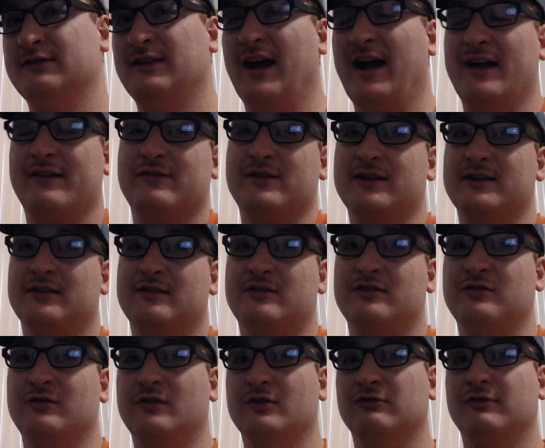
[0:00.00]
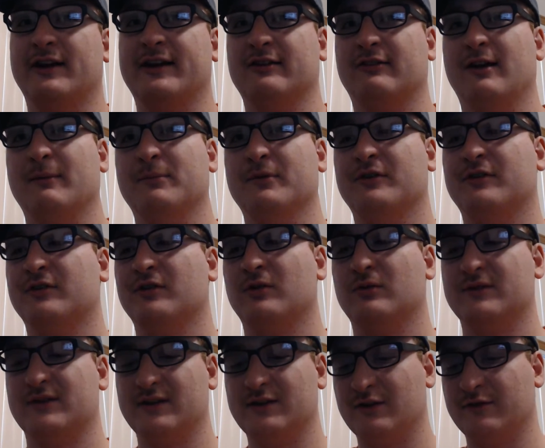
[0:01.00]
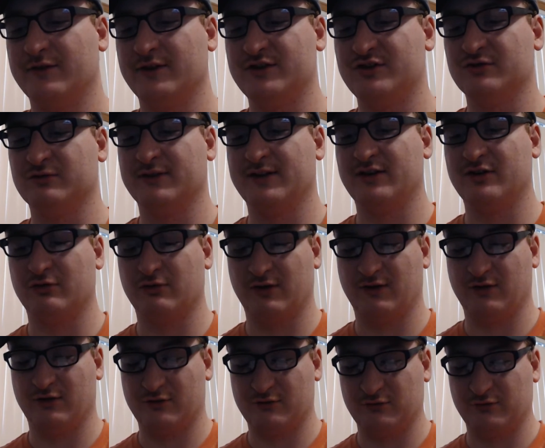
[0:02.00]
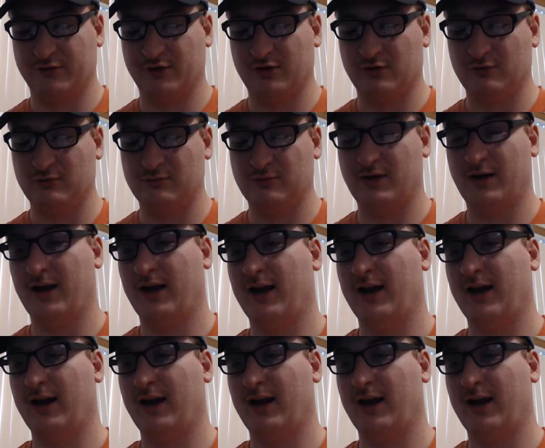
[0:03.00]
dive into the later episodes individually during this review.